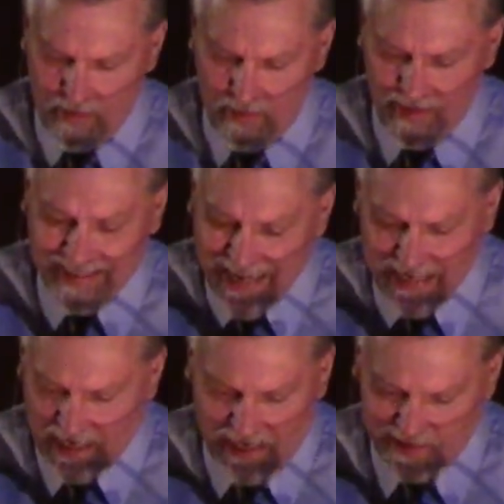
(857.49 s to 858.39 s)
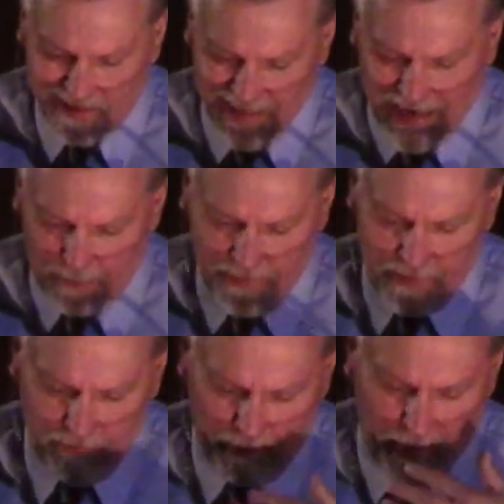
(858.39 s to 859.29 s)
The digging had stopped.
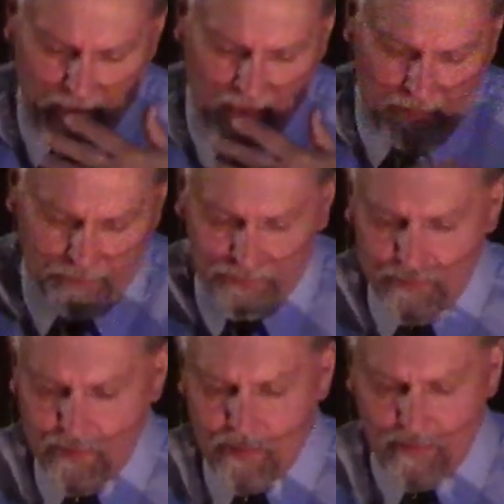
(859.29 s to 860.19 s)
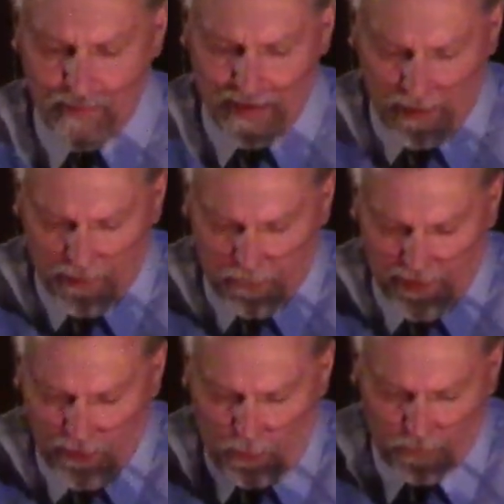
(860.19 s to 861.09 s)
And when he
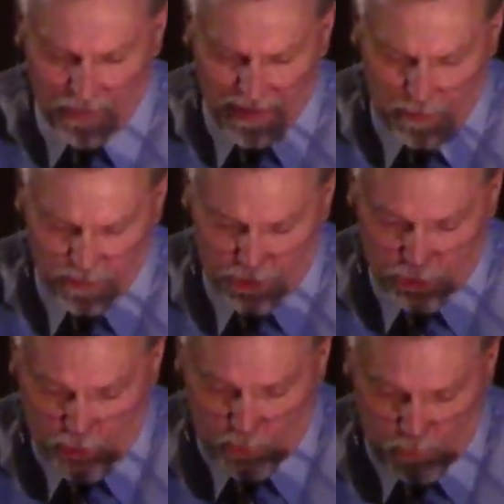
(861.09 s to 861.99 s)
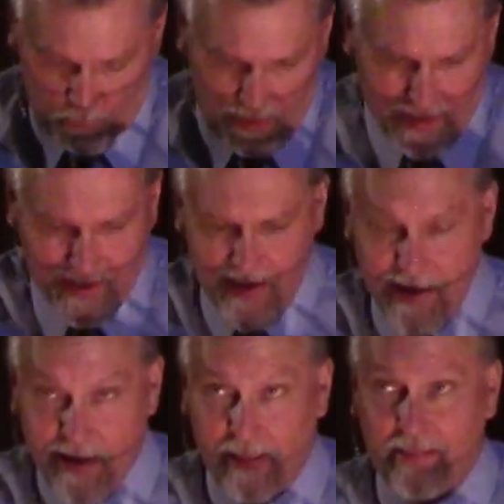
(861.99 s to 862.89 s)
went over, he was shown
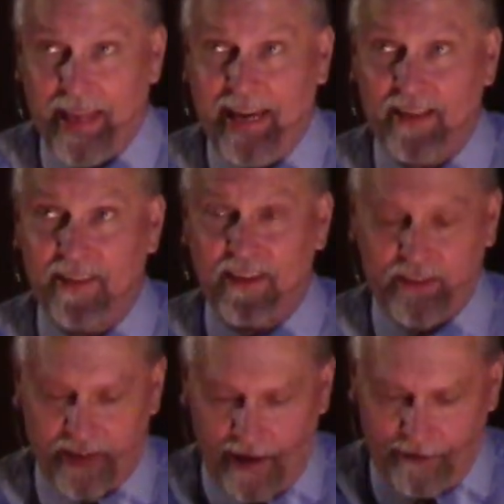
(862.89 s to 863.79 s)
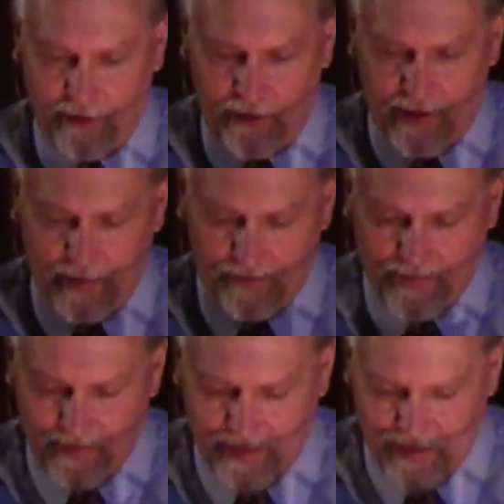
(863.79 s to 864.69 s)
that they had discovered
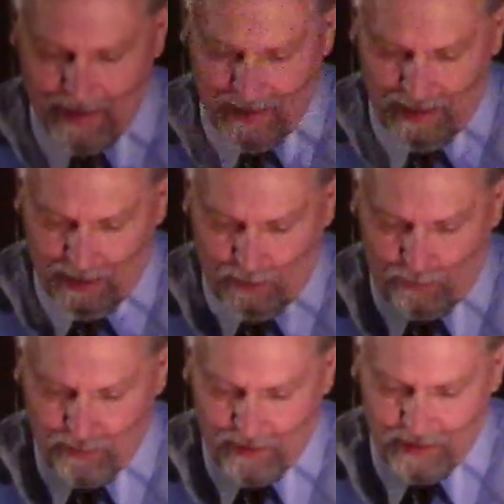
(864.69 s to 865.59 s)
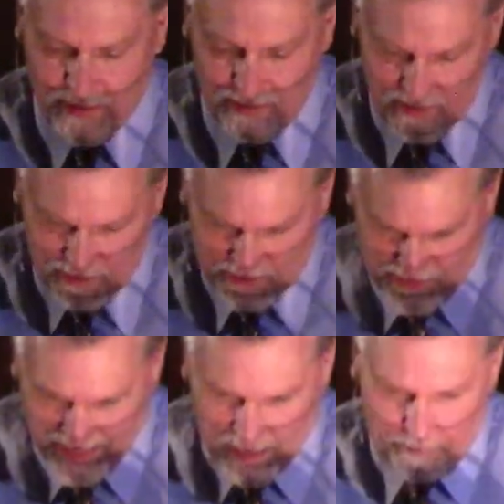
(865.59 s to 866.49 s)
a
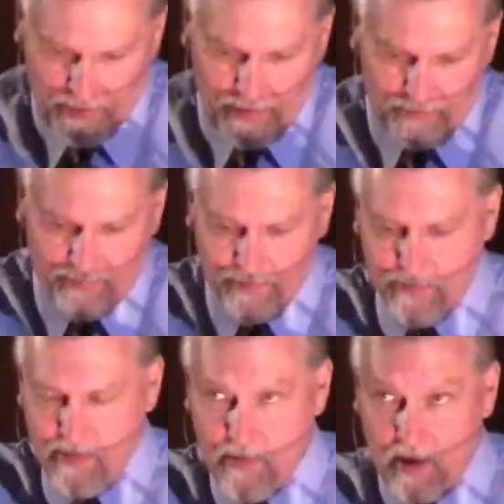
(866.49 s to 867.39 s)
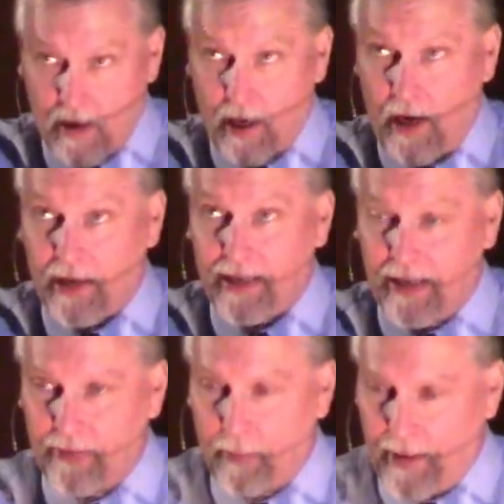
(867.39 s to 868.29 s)
step cut
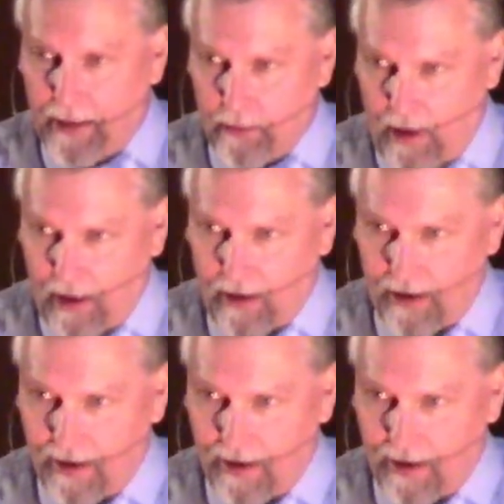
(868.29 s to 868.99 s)
in the bedrock.